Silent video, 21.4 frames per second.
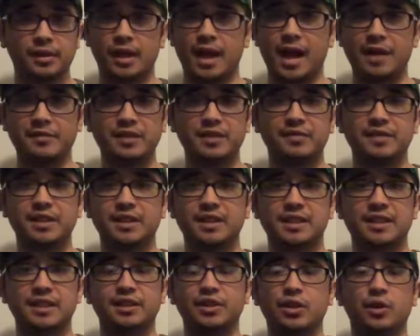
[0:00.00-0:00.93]
I've even
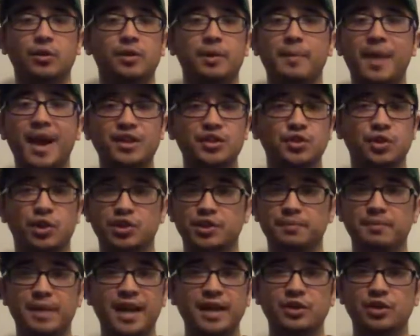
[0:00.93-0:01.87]
seen, you know, command
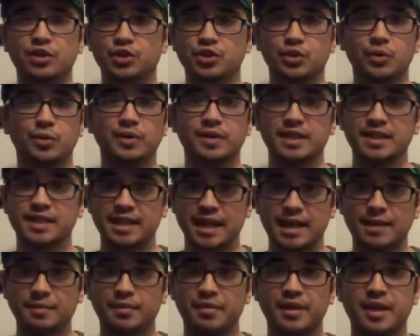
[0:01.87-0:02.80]
sergeant majors doing the
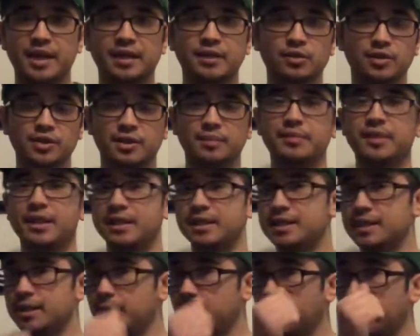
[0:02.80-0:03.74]
same thing or something
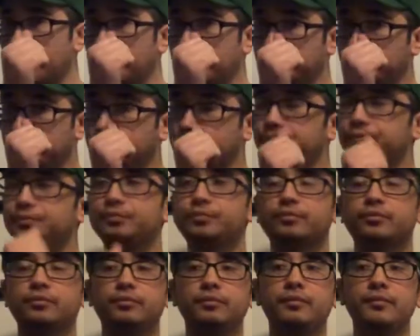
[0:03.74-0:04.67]
similar.
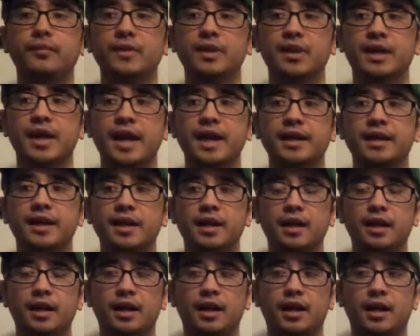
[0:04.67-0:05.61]
Okay,
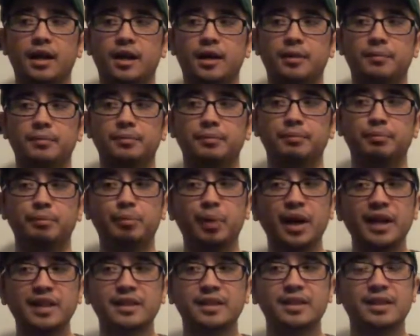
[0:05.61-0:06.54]

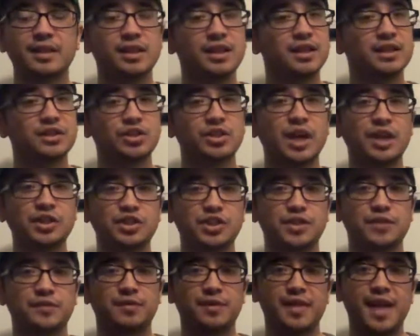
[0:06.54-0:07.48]
but it's not
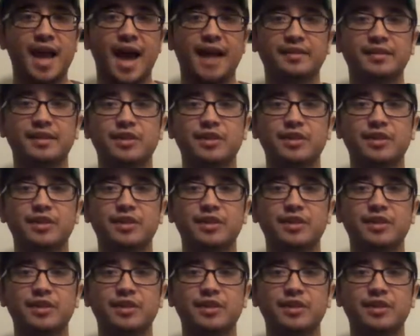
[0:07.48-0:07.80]
just for that.